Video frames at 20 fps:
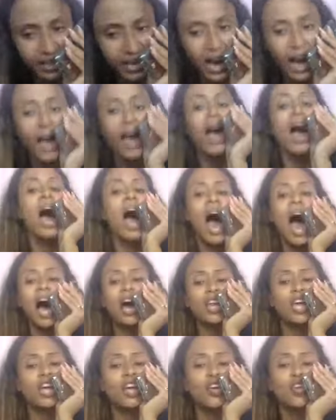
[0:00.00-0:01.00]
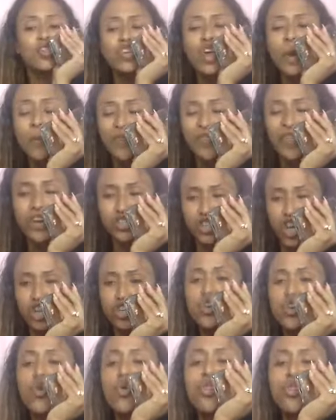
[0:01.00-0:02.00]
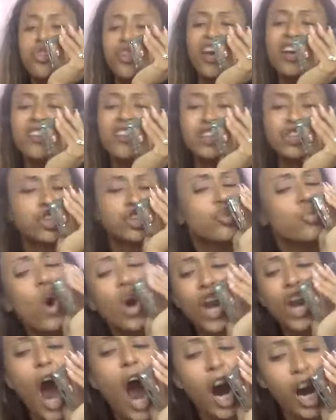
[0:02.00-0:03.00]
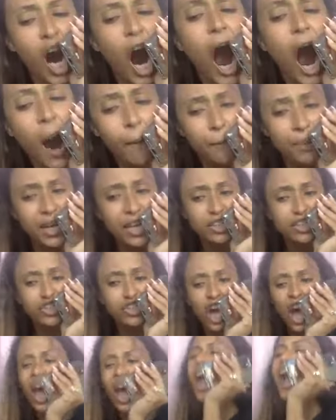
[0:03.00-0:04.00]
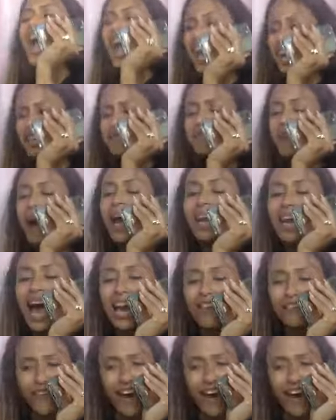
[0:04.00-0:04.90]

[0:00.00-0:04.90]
Hallelujah. But there's a new thing that you want to accomplish in my life.